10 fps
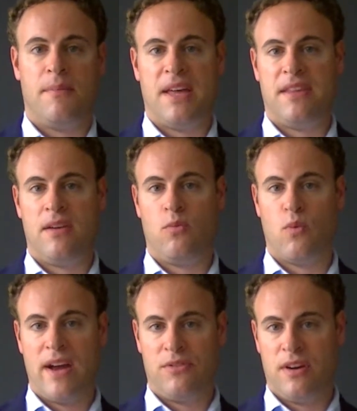And they
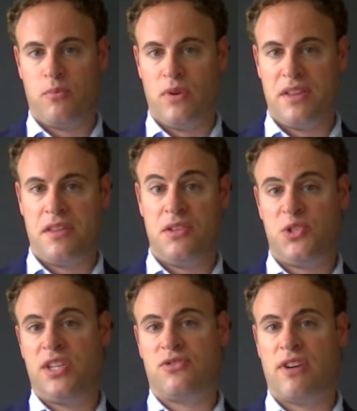wound up with
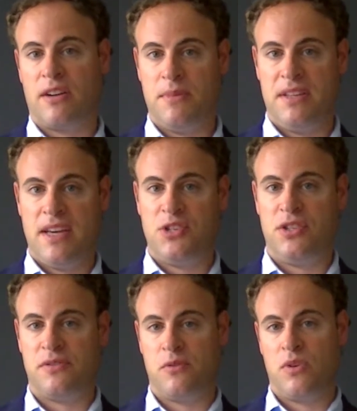6
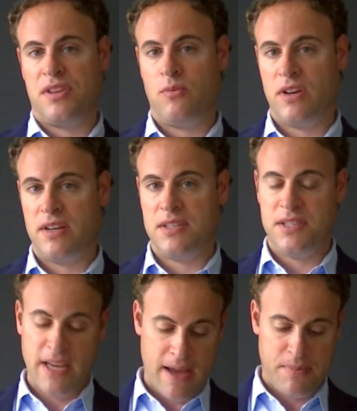recommendations for what they wanted to
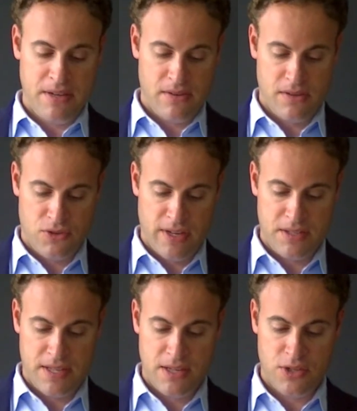see happen near the train
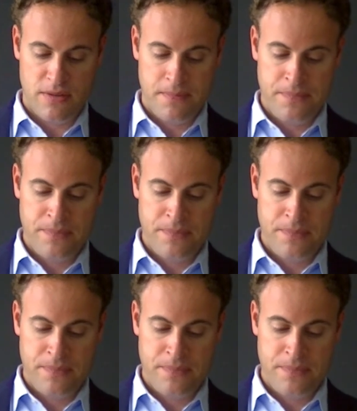station.